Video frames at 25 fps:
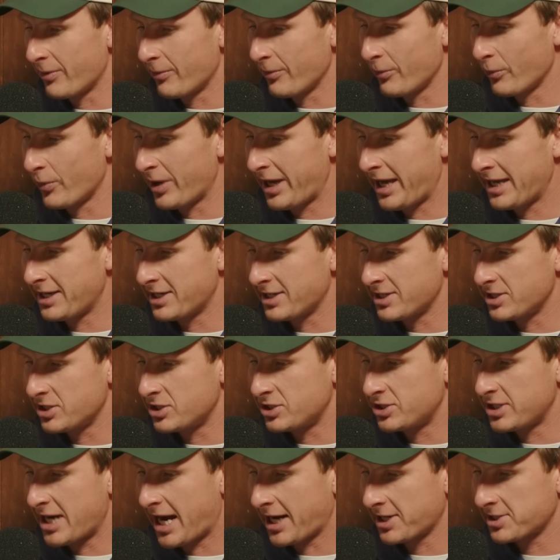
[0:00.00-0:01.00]
where does
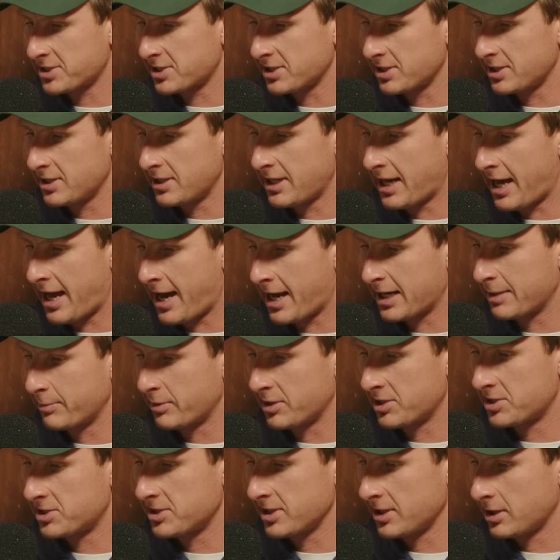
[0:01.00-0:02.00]
Jackson
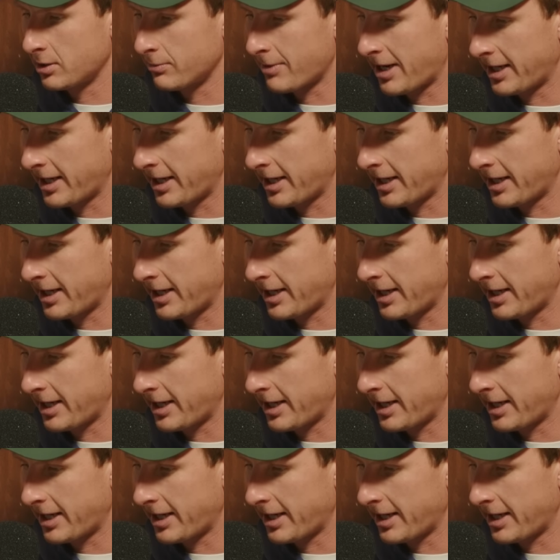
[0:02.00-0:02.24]
Artemis sit in the